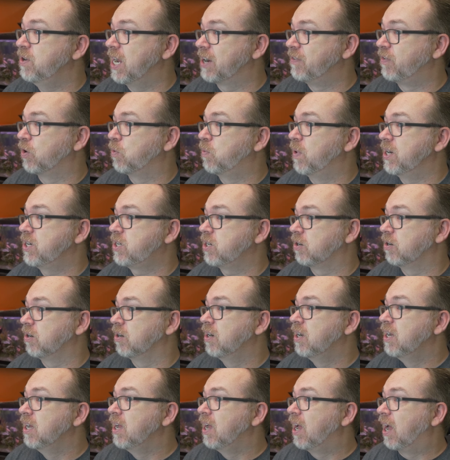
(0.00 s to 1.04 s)

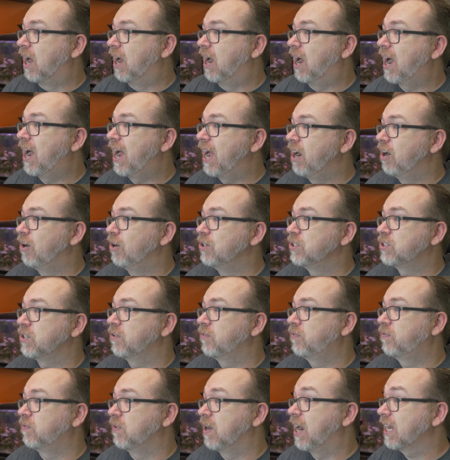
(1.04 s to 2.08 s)
Neverwinter, uh, Hi-Rez,
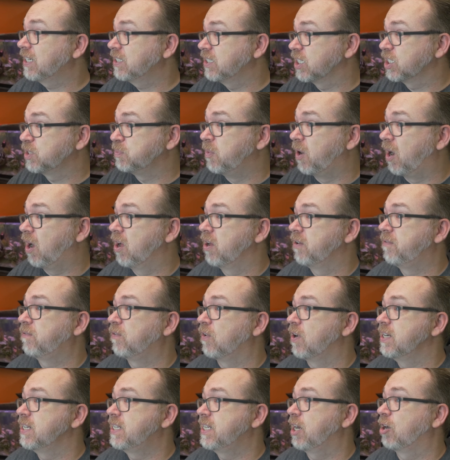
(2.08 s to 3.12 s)
Nexus Mod,
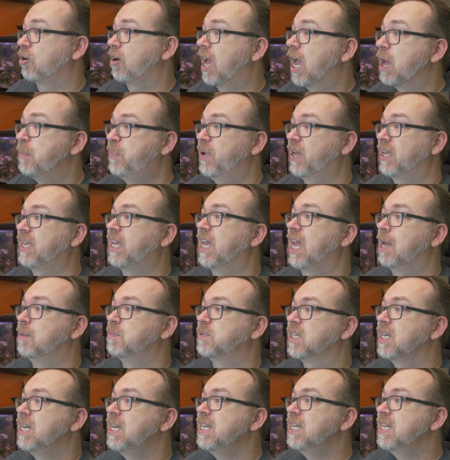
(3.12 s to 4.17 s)
Frontier, Epic
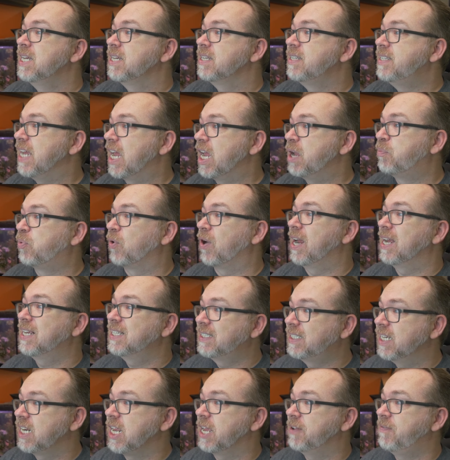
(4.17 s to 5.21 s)
Games, Daybreak,
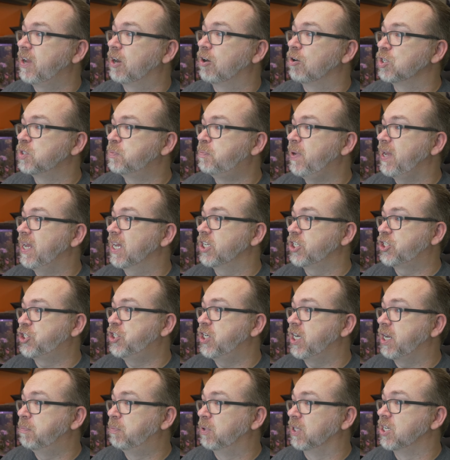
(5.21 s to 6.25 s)
City of Heroes,
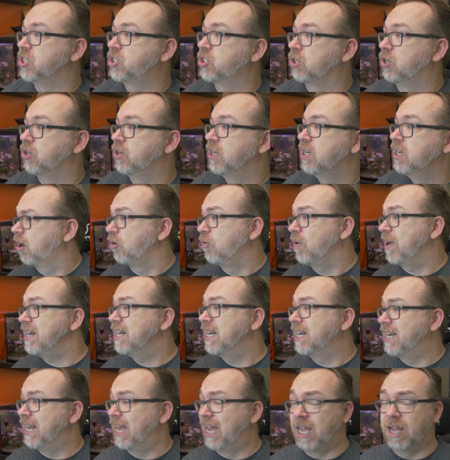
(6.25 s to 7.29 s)
BSG, Blizzard,
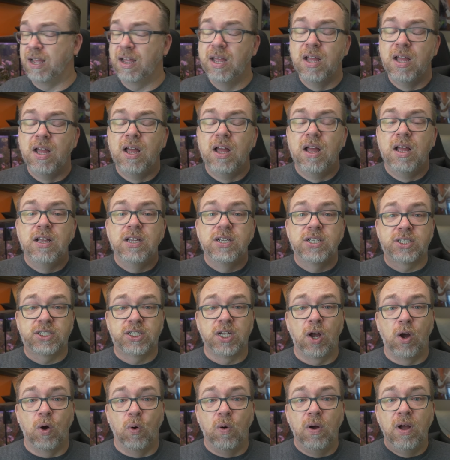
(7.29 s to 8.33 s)
ArenaNet.
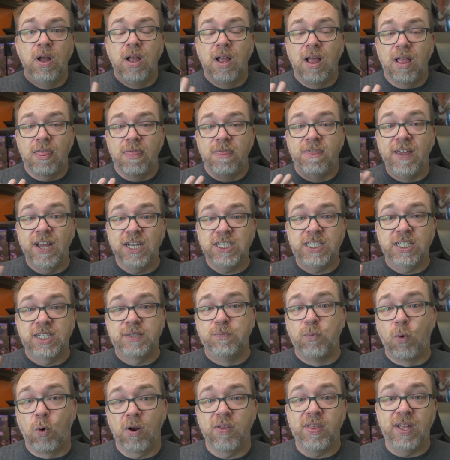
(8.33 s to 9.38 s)
So this is
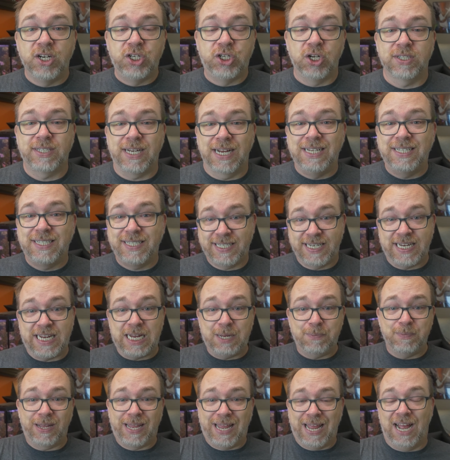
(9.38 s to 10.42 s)
more than just a
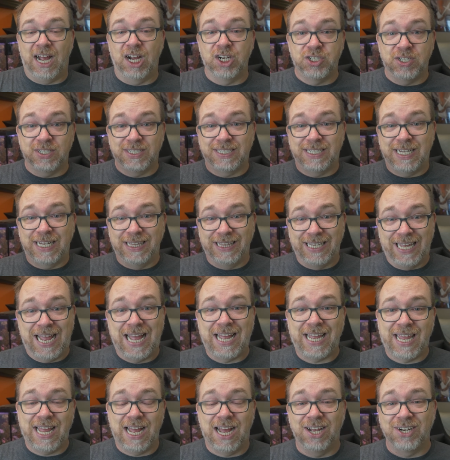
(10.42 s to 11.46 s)
Steam cache. This is a
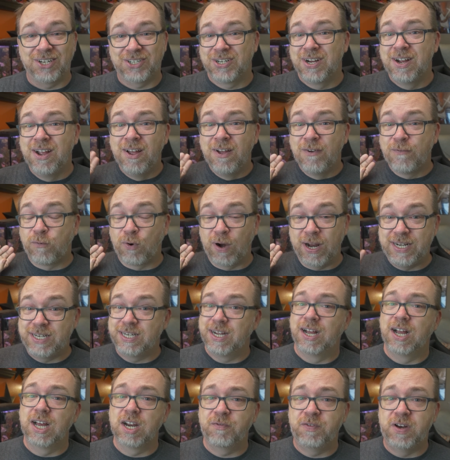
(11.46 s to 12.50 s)
LAN cache for a
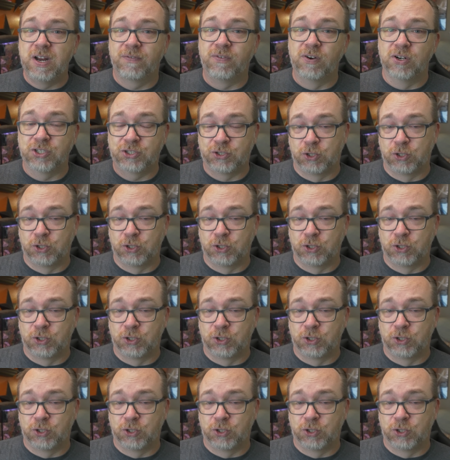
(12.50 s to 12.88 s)
ton of different